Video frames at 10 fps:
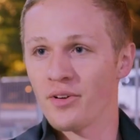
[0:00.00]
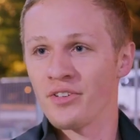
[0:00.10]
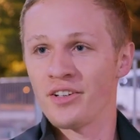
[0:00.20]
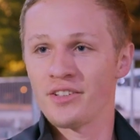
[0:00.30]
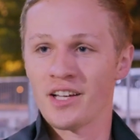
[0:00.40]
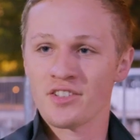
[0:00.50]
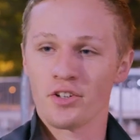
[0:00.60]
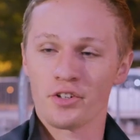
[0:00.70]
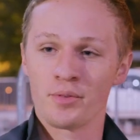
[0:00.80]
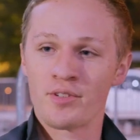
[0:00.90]
He'll text
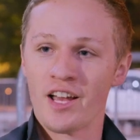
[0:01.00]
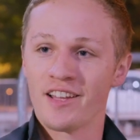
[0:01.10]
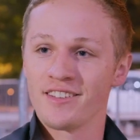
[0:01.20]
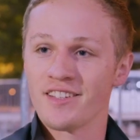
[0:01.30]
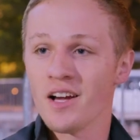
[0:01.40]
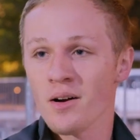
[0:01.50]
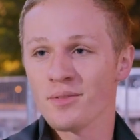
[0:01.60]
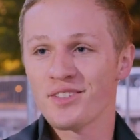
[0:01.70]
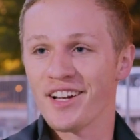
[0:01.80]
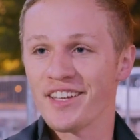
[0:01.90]
our group chat and say, oh,
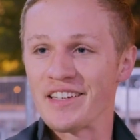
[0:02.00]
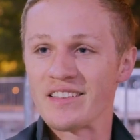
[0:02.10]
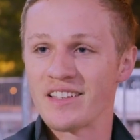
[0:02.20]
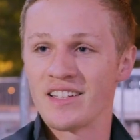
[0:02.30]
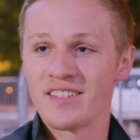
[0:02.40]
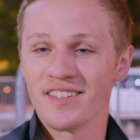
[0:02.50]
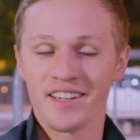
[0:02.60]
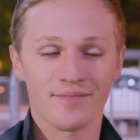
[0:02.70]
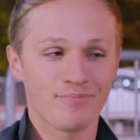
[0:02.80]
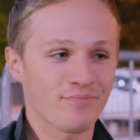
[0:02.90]
I'm studying, and it's
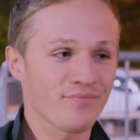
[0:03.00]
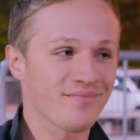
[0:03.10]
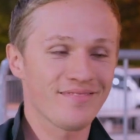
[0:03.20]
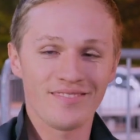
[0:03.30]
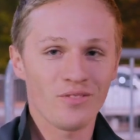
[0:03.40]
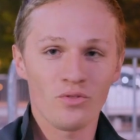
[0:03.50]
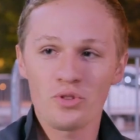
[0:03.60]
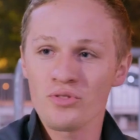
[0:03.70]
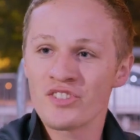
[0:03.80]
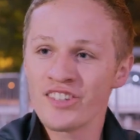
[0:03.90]
like, do you